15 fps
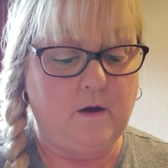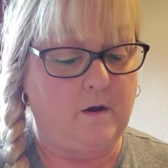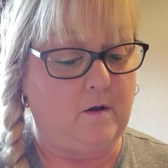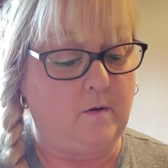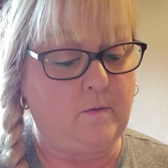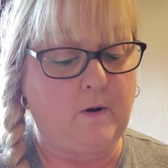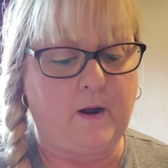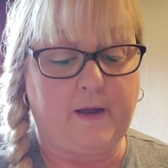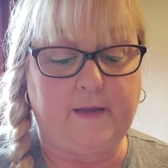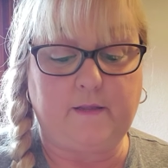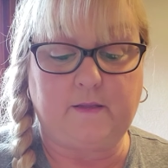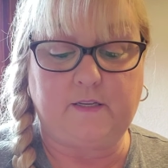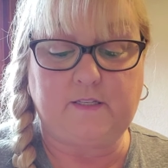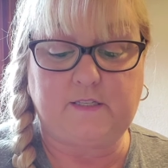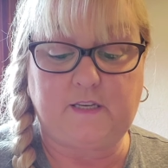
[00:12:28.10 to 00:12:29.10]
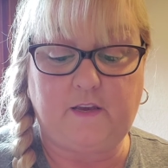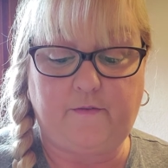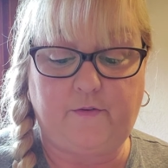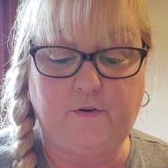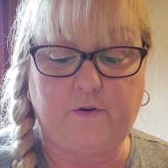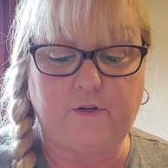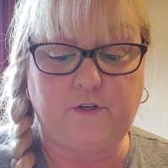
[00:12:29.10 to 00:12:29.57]
All right, let's see
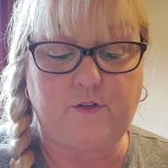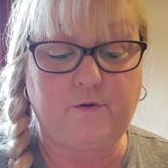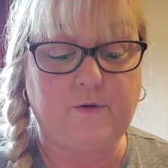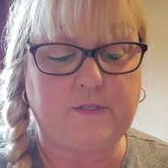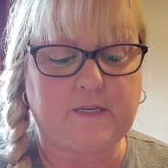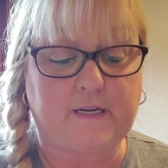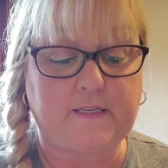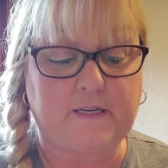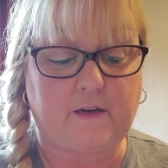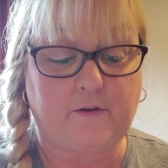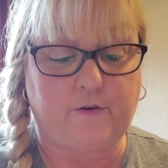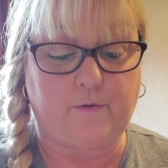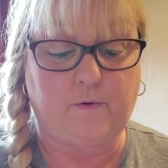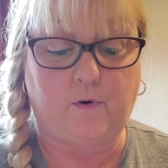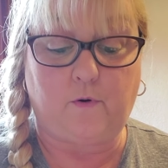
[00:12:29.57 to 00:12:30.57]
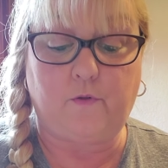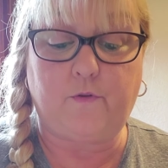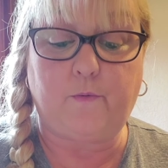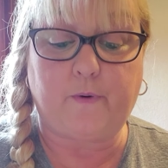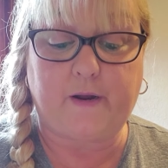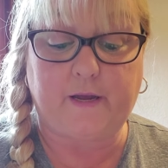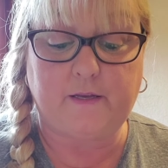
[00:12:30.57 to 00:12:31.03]
if you can do as I tell you. Hold the
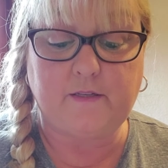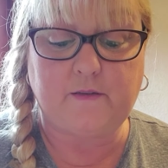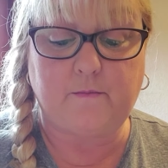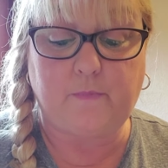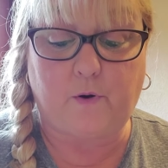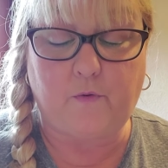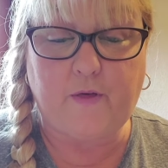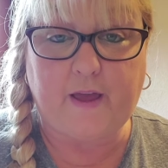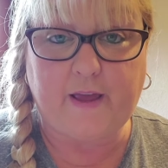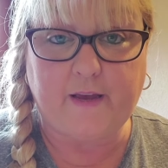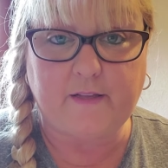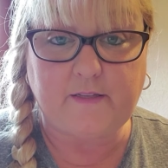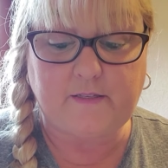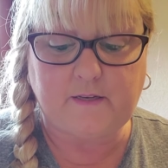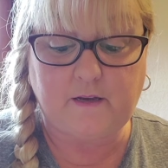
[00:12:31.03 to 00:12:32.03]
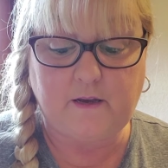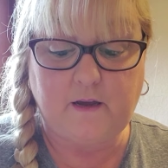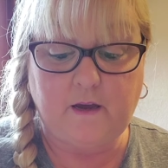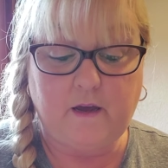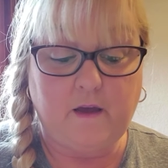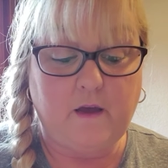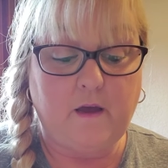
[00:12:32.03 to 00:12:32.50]
reins in both hands,
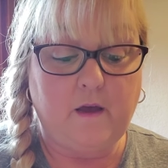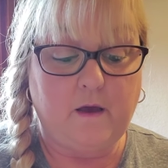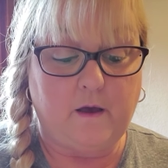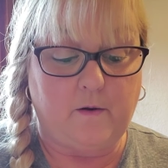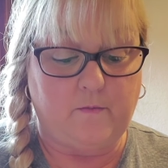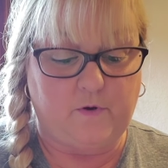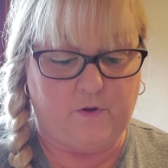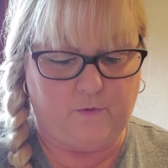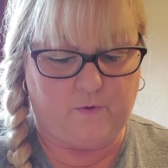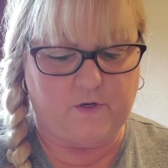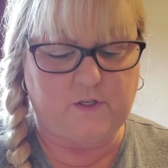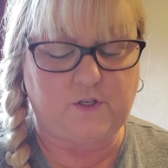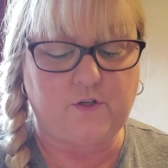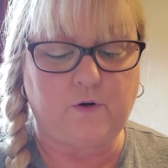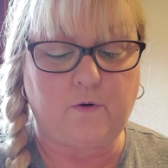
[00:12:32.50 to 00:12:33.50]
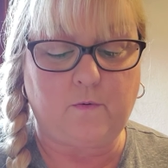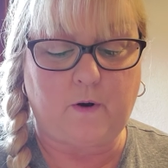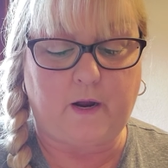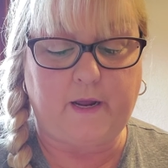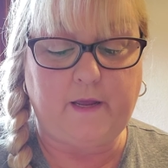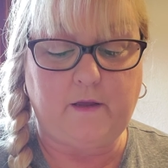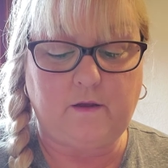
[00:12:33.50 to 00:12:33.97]
and when you want to turn
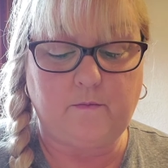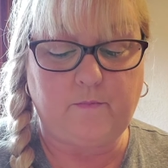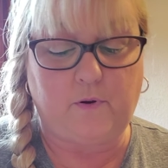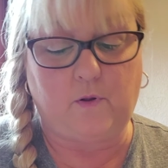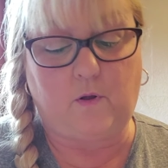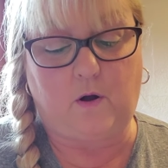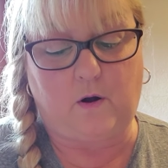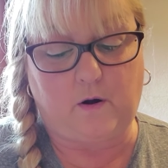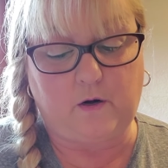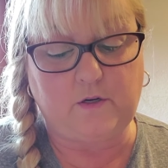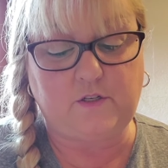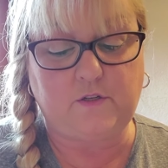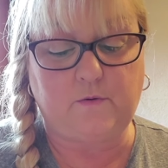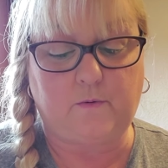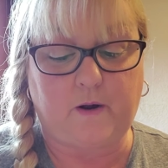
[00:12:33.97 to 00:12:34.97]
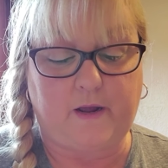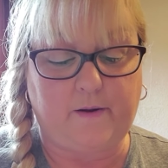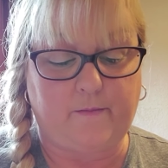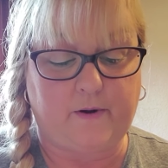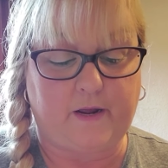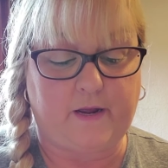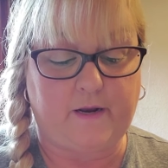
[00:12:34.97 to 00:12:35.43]
right, pull hard to the right
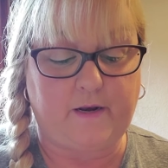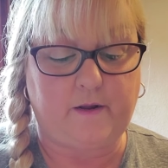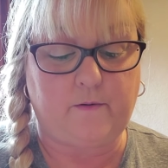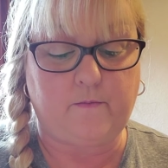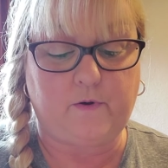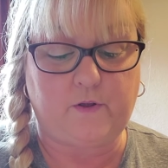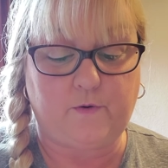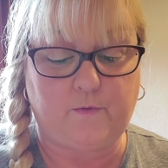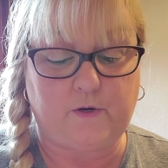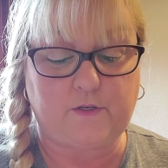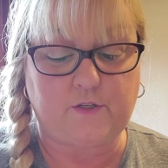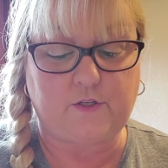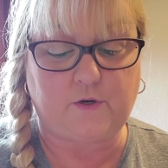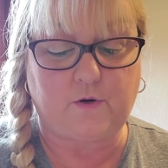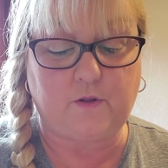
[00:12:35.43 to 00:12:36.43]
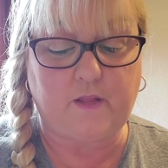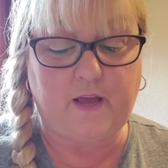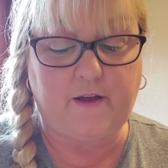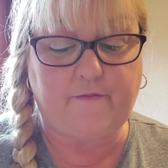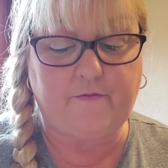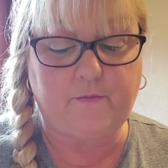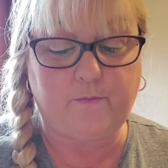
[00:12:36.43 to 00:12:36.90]
rein, and when you want to turn
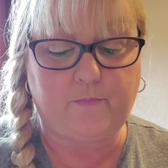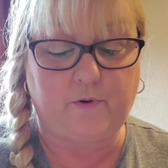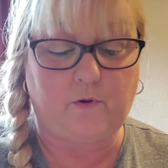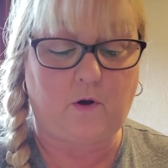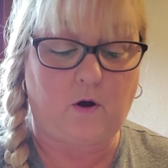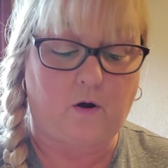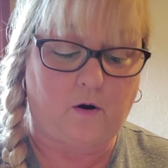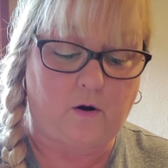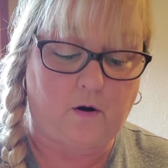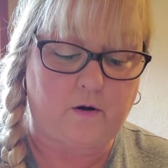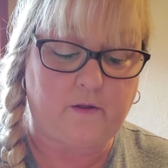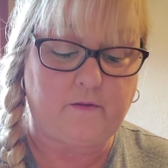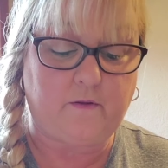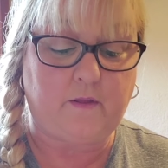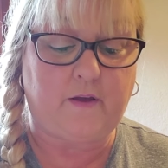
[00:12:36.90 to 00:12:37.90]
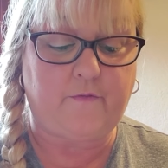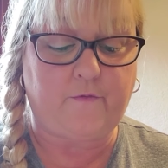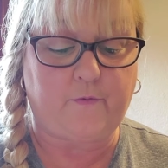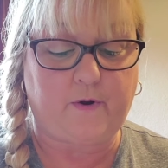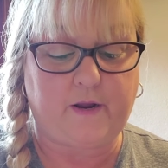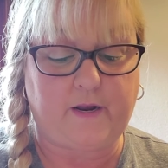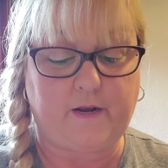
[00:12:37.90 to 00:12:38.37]
left, pull hard on the
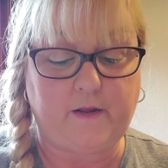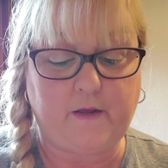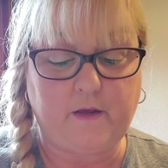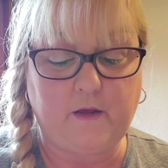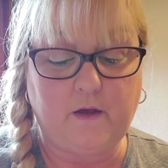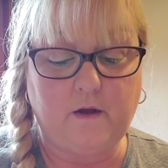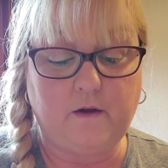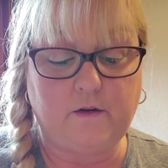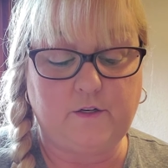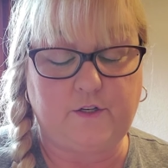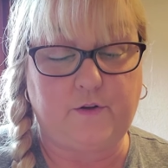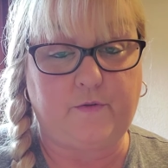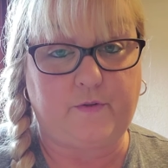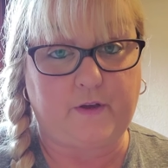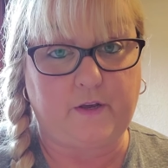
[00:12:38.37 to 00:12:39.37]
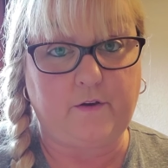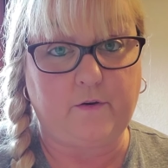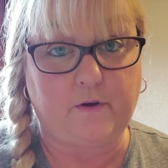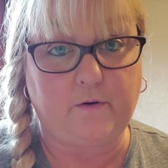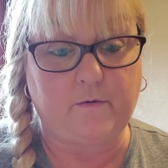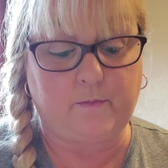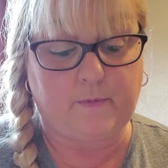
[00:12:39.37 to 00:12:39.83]
left rein. Do you think you
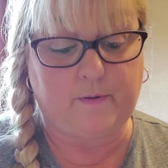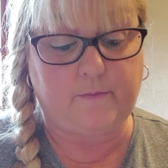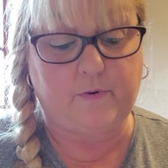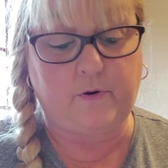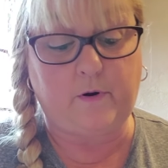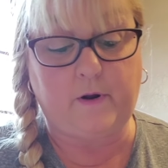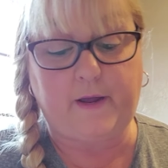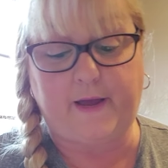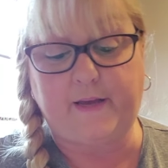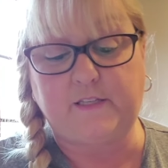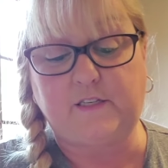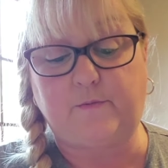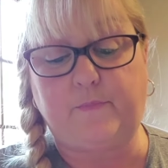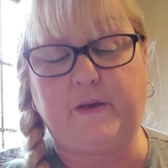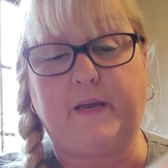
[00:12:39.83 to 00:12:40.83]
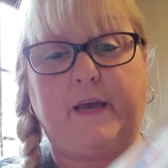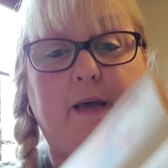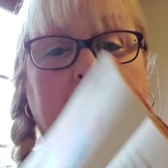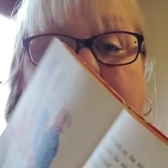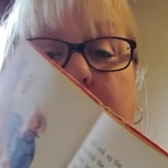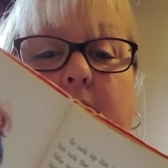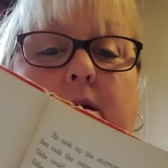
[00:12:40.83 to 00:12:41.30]
can remember? Asked Big
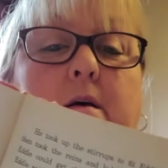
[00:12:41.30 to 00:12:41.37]
Ed.